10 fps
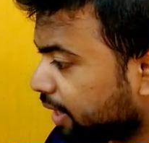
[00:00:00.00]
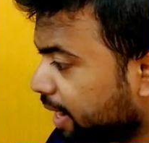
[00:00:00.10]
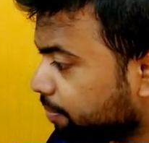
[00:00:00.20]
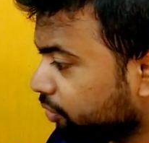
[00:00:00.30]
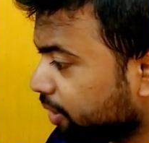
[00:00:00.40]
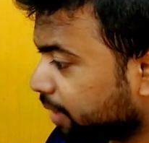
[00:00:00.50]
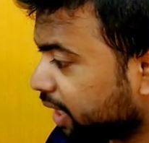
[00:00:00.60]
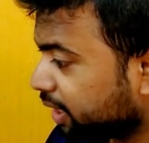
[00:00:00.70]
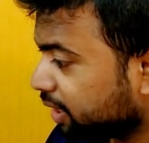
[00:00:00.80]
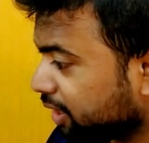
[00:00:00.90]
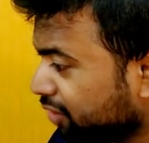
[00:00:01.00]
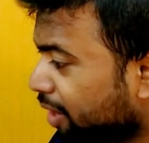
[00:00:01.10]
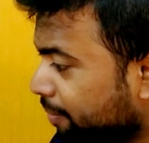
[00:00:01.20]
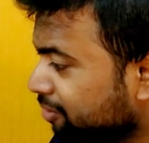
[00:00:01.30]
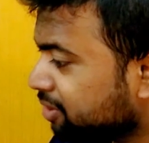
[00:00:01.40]
Hey PewDiePie, you
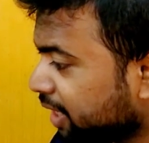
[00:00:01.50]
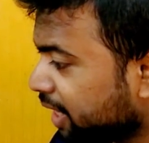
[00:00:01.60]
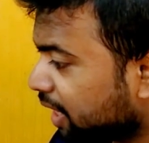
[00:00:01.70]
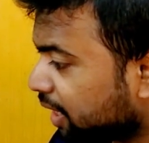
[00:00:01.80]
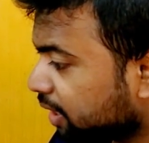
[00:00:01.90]
abuse India,